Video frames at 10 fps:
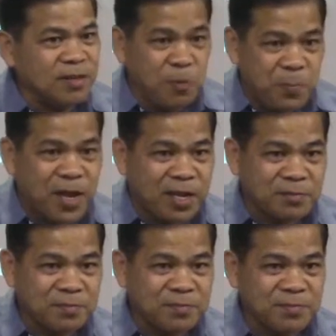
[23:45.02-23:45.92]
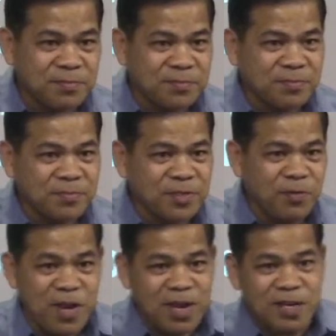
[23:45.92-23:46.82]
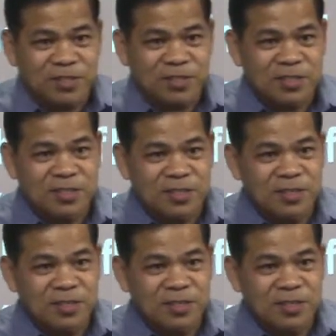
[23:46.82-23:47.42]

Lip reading: Ano pa? What else?